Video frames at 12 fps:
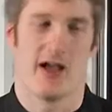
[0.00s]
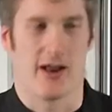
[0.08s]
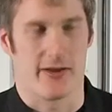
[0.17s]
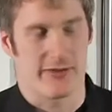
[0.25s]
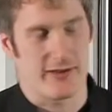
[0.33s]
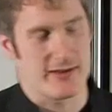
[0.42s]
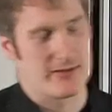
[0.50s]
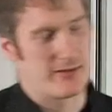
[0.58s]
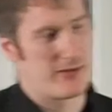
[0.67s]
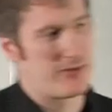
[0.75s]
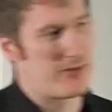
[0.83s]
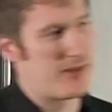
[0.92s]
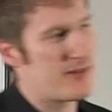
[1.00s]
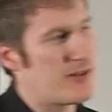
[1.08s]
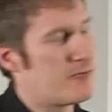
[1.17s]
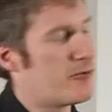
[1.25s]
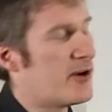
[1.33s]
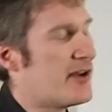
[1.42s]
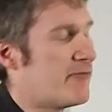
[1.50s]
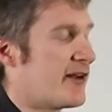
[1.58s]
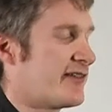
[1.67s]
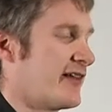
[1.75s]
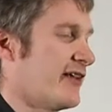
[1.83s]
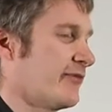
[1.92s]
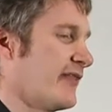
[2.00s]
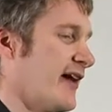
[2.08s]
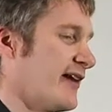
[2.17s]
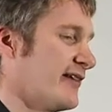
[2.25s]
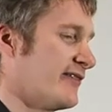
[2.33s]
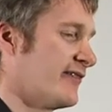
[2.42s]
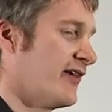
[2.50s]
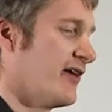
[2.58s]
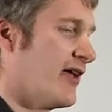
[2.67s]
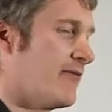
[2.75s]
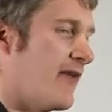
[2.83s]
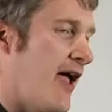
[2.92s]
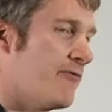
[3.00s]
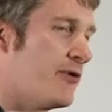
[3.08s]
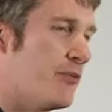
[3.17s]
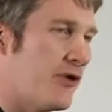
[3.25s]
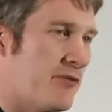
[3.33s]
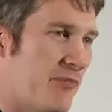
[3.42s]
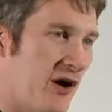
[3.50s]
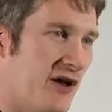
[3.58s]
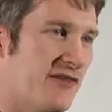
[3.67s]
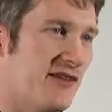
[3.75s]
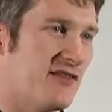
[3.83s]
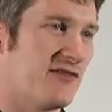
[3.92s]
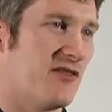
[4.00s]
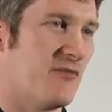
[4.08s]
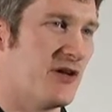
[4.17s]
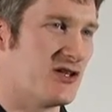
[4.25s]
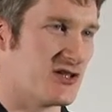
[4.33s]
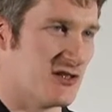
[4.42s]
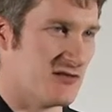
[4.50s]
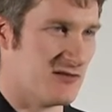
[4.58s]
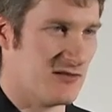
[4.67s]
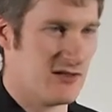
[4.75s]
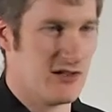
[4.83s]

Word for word: And I think the thing that really resonates with that is that if everybody buys into the mission,